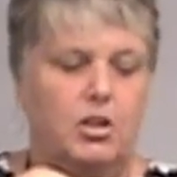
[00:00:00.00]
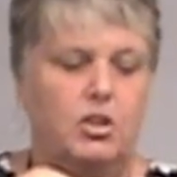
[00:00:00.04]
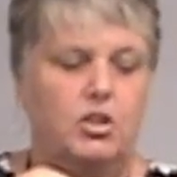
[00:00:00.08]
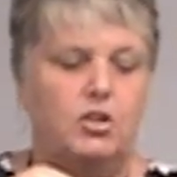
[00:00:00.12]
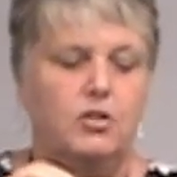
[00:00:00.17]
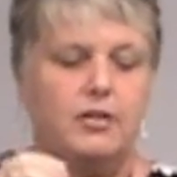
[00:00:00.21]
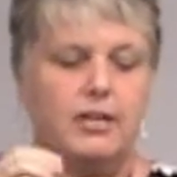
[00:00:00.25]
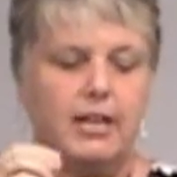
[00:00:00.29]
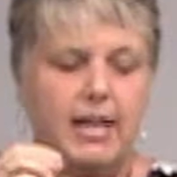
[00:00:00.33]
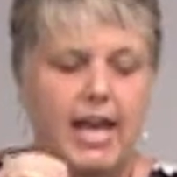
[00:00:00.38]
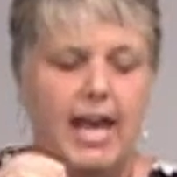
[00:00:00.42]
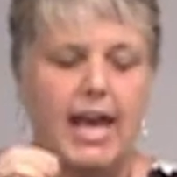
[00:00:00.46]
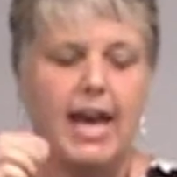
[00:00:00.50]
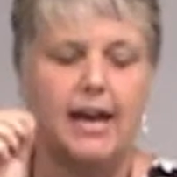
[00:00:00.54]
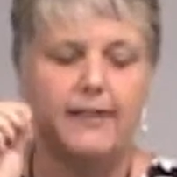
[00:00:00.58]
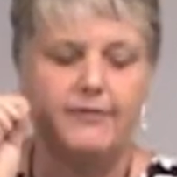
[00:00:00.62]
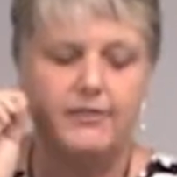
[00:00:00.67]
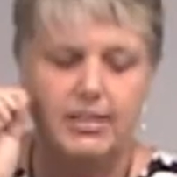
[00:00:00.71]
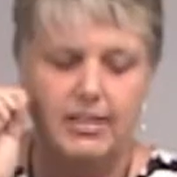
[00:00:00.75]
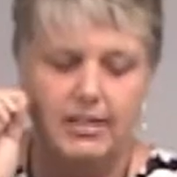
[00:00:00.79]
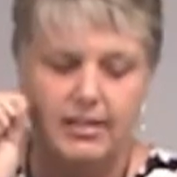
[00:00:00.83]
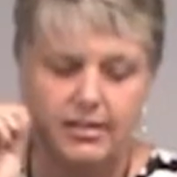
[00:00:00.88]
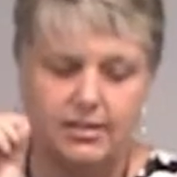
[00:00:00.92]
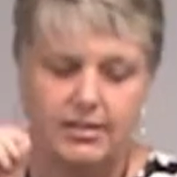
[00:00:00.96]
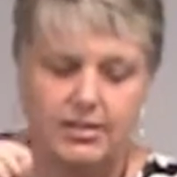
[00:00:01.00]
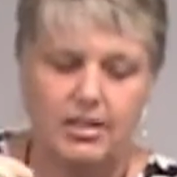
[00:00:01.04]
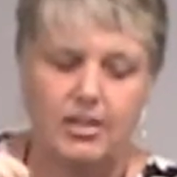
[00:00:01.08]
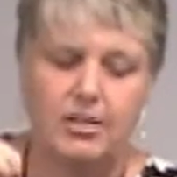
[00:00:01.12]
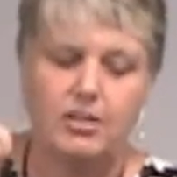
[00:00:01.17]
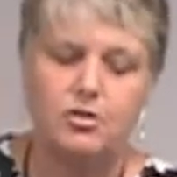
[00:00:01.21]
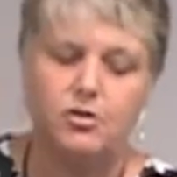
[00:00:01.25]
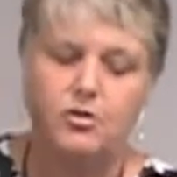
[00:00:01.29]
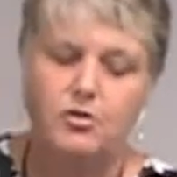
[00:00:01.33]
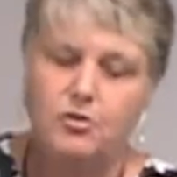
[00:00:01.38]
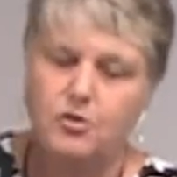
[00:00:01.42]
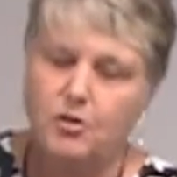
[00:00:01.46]
you're going to have to
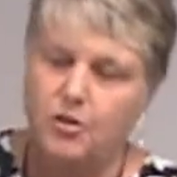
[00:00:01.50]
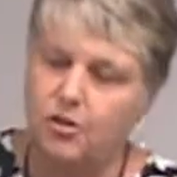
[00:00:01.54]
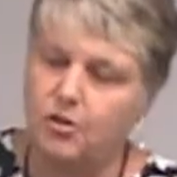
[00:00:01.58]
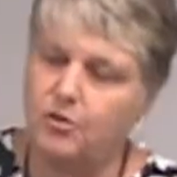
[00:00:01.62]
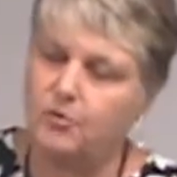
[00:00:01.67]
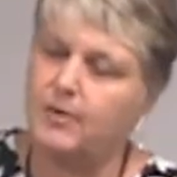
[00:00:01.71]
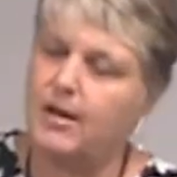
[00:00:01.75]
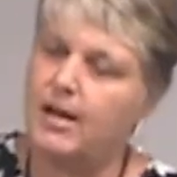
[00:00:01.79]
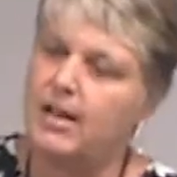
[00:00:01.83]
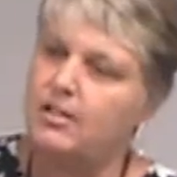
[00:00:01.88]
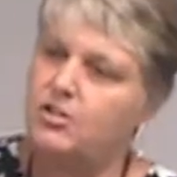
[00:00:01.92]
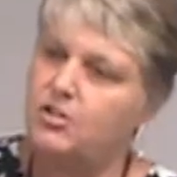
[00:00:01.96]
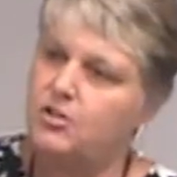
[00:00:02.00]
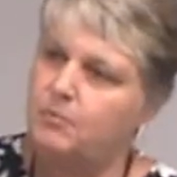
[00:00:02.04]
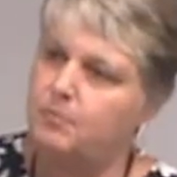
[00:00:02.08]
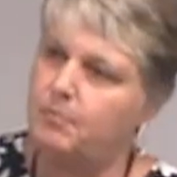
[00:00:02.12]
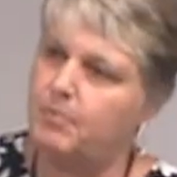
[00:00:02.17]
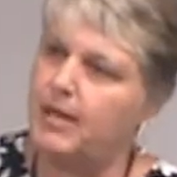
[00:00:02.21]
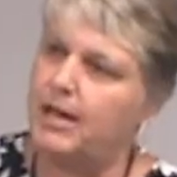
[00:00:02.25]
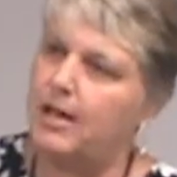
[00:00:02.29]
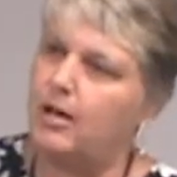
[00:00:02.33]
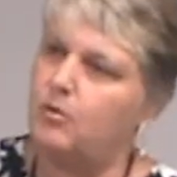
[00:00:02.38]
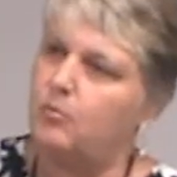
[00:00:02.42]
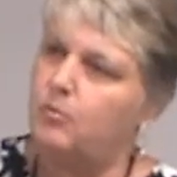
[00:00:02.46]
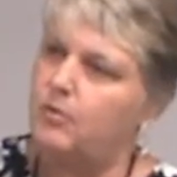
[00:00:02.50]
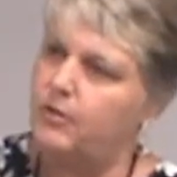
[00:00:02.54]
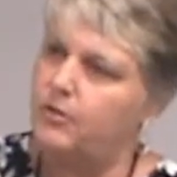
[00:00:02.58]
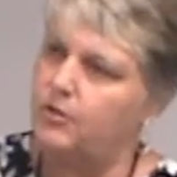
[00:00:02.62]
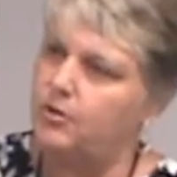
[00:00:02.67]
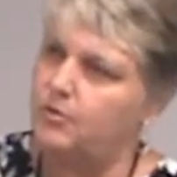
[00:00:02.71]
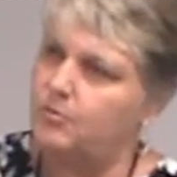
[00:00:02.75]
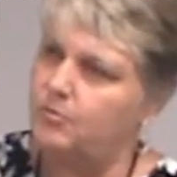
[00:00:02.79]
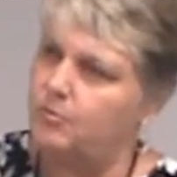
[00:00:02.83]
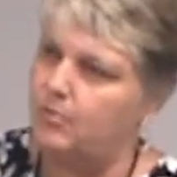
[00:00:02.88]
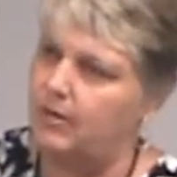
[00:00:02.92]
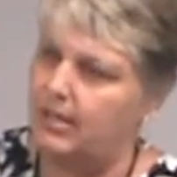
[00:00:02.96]
continue to thrash about with
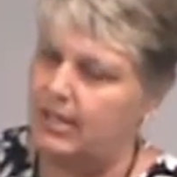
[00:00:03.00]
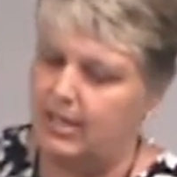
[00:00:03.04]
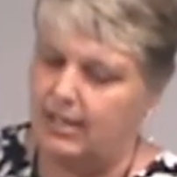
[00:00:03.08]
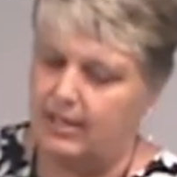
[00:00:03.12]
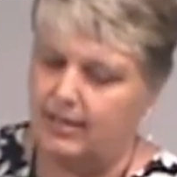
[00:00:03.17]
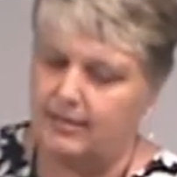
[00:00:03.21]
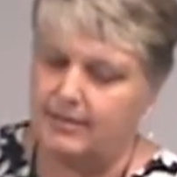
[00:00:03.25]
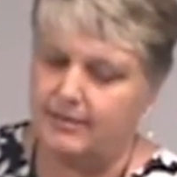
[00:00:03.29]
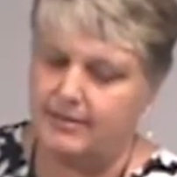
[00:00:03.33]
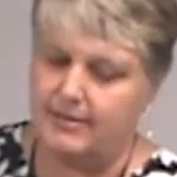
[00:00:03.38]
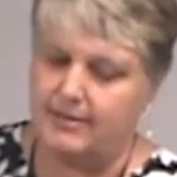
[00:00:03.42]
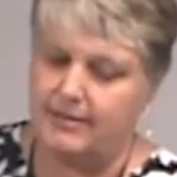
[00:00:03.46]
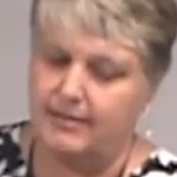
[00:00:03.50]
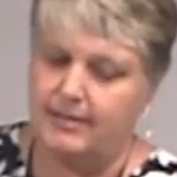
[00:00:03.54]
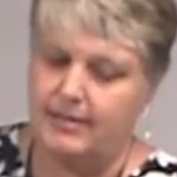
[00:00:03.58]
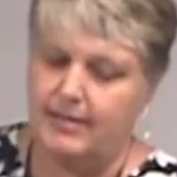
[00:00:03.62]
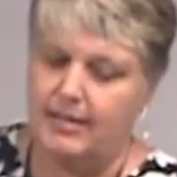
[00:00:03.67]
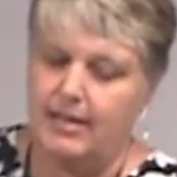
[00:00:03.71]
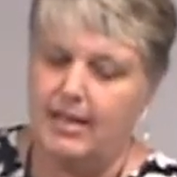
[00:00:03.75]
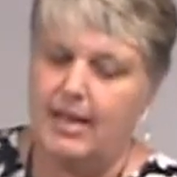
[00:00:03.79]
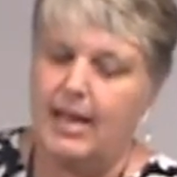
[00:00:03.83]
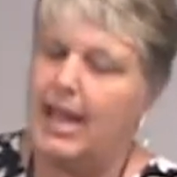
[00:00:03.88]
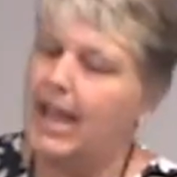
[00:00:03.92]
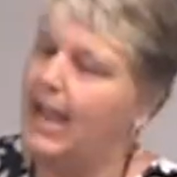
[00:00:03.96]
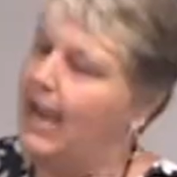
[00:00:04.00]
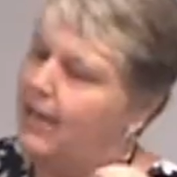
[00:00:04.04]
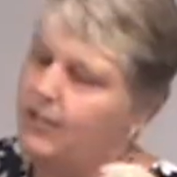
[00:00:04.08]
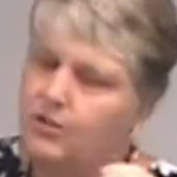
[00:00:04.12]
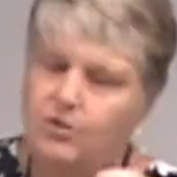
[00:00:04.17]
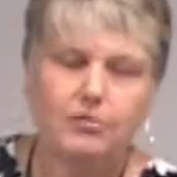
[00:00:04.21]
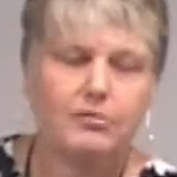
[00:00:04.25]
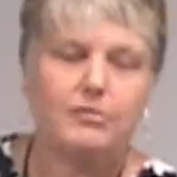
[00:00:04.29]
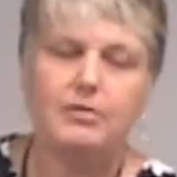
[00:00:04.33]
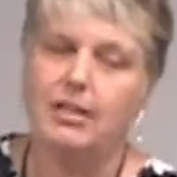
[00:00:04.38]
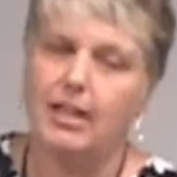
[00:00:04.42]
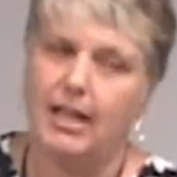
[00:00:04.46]
your wings and
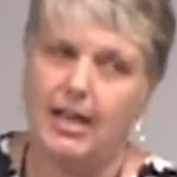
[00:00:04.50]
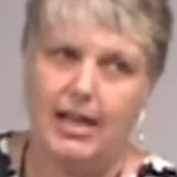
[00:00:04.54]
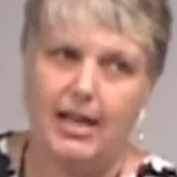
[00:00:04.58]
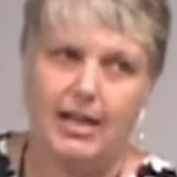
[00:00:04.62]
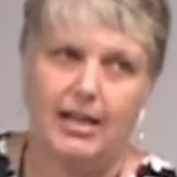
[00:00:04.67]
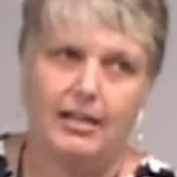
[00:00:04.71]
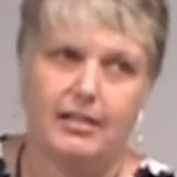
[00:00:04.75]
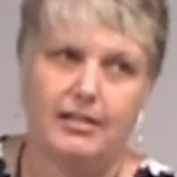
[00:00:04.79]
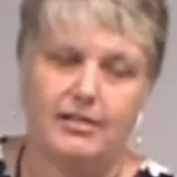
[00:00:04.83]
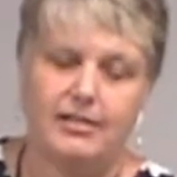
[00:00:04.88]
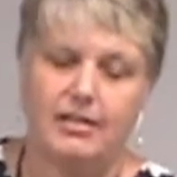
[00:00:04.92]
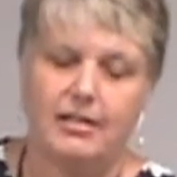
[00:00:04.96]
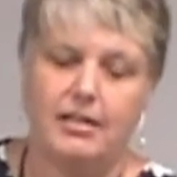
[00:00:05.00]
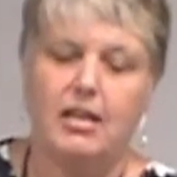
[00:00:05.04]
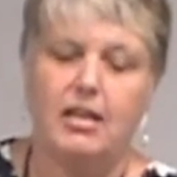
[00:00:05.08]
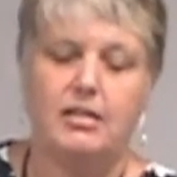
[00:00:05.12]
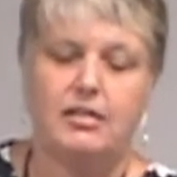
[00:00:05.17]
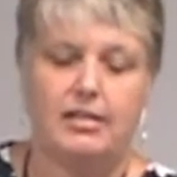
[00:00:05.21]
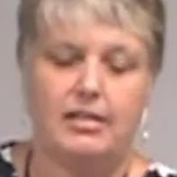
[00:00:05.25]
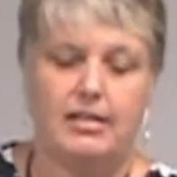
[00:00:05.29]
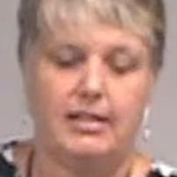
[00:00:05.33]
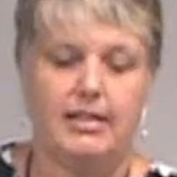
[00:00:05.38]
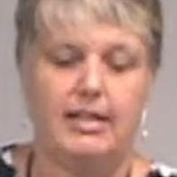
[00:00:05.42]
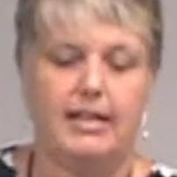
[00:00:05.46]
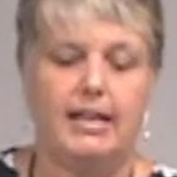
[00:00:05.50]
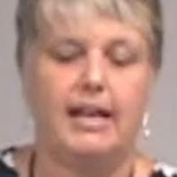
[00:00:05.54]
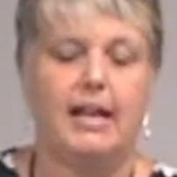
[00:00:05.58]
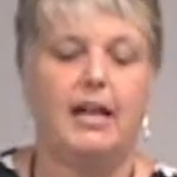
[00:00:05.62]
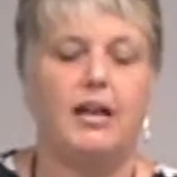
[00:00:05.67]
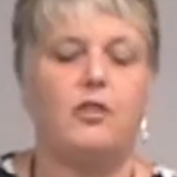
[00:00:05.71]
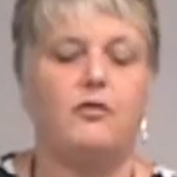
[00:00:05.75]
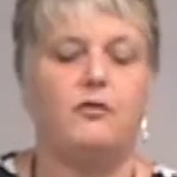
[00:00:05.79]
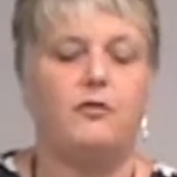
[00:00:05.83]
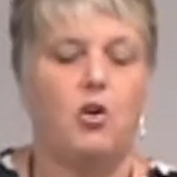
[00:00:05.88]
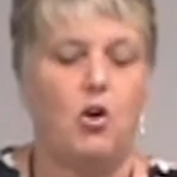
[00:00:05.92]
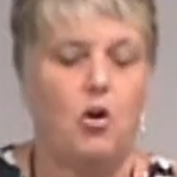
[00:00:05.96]
your legs to get
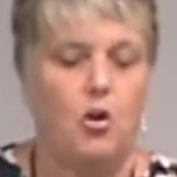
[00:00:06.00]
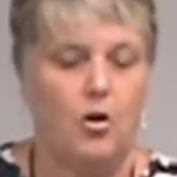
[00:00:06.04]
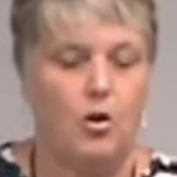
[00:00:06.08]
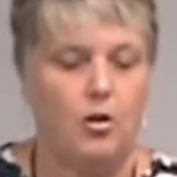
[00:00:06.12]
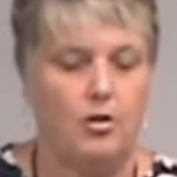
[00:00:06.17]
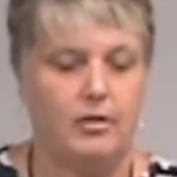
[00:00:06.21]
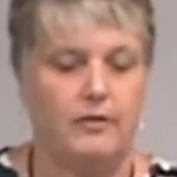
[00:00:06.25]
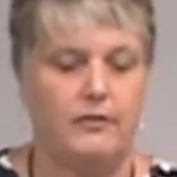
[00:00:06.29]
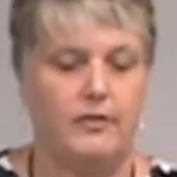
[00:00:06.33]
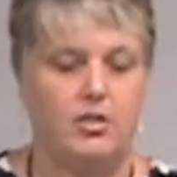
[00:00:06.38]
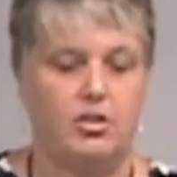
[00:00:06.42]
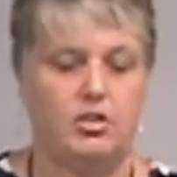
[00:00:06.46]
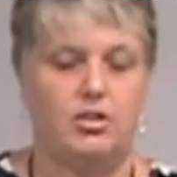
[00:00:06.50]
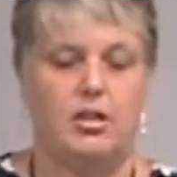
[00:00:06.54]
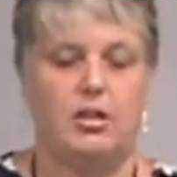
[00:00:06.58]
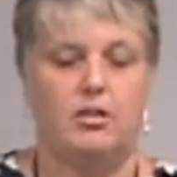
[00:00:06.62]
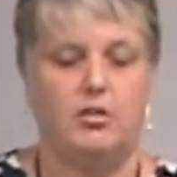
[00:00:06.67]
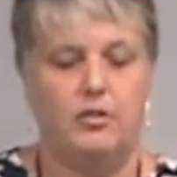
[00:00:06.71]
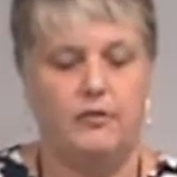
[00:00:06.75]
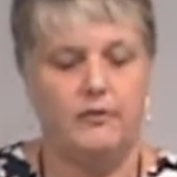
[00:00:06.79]
out of all of the shell.